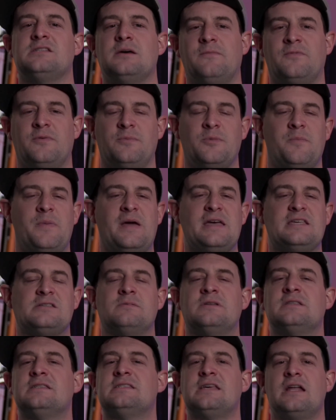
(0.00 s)
up from the
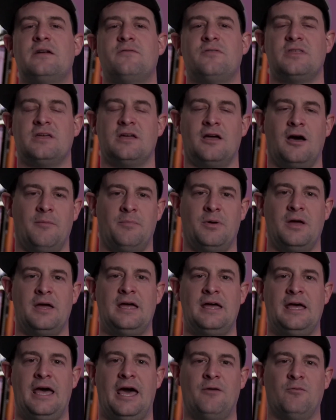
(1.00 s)
basement, set everything up,
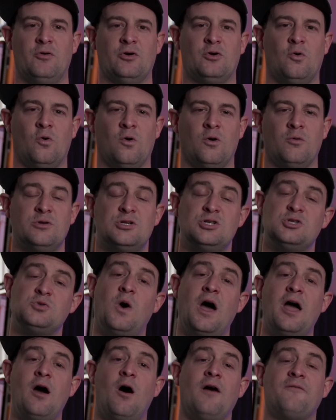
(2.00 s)
and record, which is
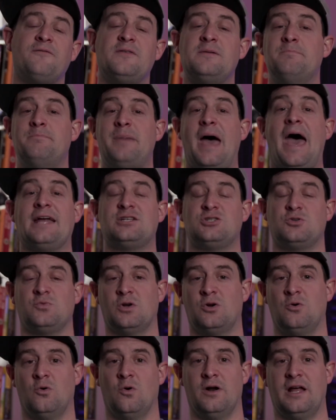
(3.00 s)
why I often batch
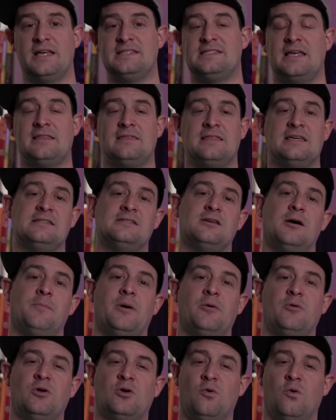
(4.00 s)
record. I set things up,
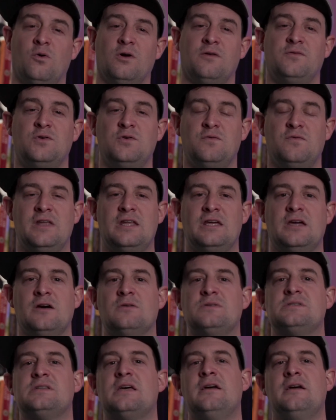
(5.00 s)
I record a few
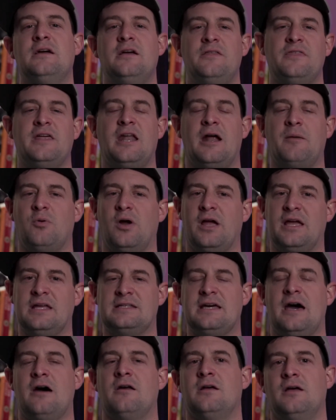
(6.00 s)
videos, then I break it
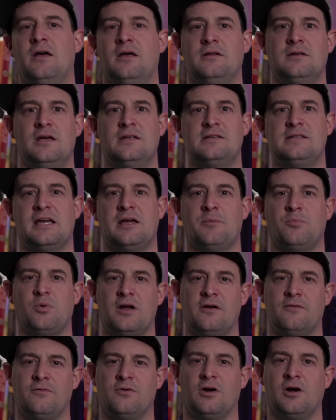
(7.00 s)
down and take a
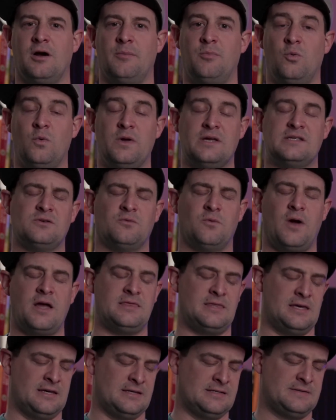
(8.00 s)
break for a couple weeks and
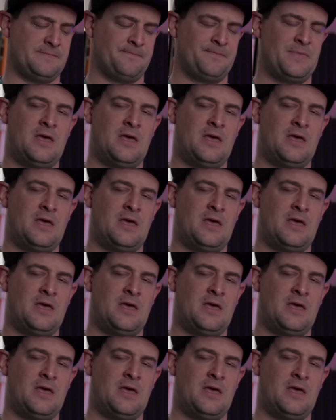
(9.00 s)
write things.